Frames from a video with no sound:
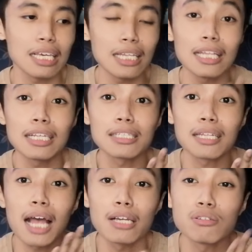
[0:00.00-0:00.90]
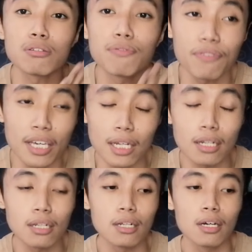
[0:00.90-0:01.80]
giddiness that I should
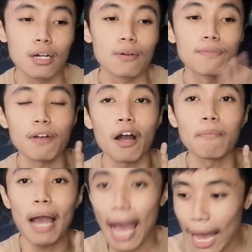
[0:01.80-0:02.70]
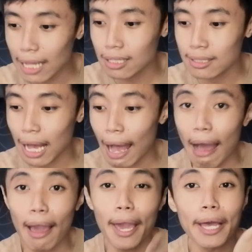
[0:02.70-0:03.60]
feel from
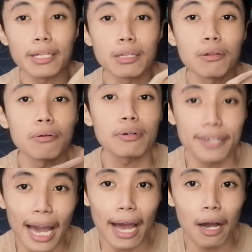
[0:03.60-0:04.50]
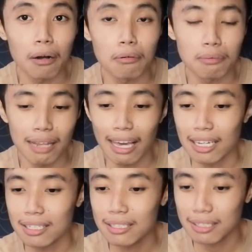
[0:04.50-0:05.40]
Anda and Lookkaew.
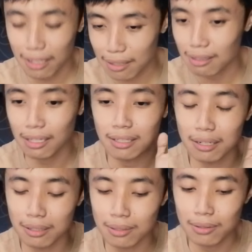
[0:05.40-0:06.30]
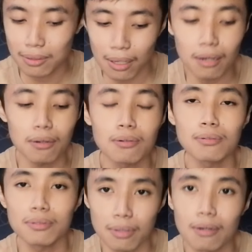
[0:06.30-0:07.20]
Like, seriously, they're
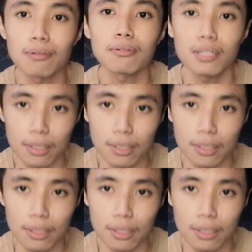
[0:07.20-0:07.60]
so cute.